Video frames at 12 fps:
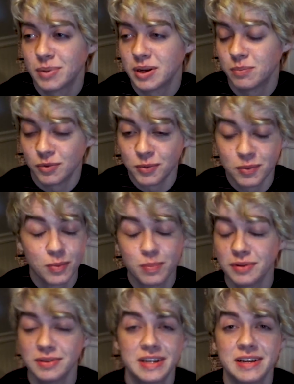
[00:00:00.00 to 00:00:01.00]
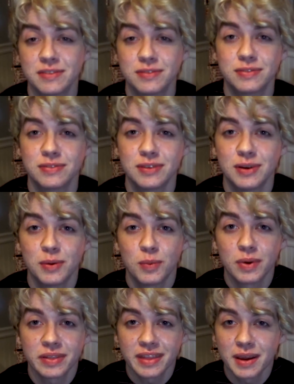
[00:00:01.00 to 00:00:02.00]
people will believe
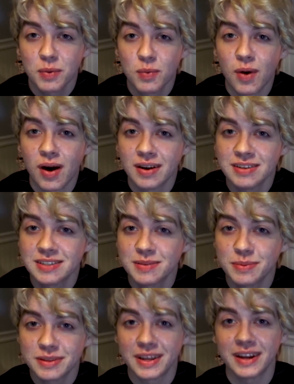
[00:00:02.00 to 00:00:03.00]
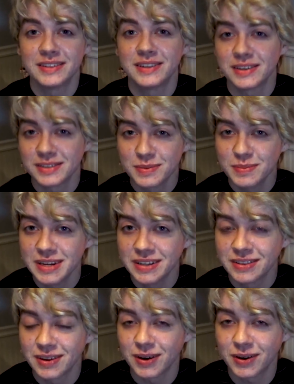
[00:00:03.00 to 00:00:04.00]
what they want, but that doesn't
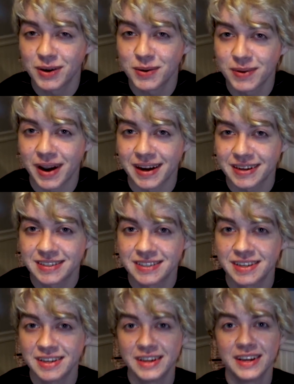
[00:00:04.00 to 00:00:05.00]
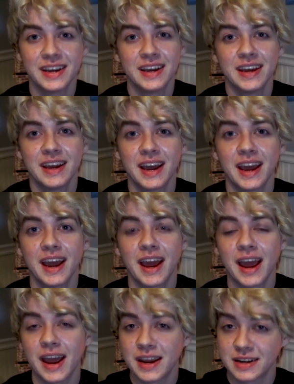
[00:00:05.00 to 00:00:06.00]
mean they're correct.
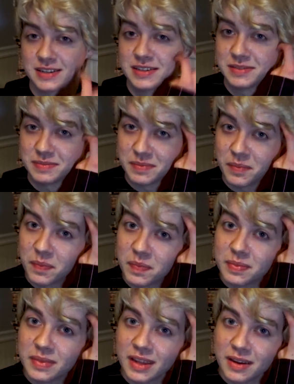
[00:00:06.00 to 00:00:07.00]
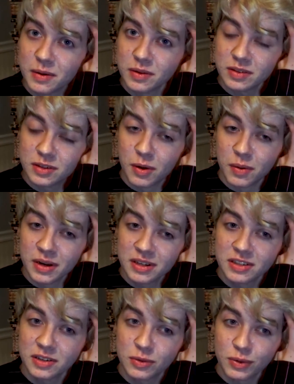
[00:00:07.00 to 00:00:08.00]
And going
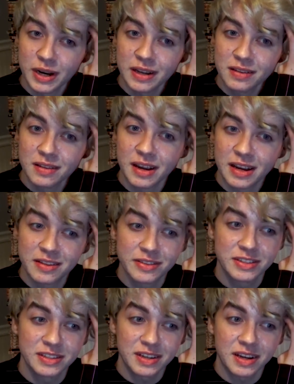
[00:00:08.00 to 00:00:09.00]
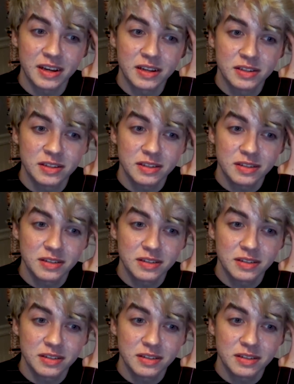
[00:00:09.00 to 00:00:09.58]
to great lengths and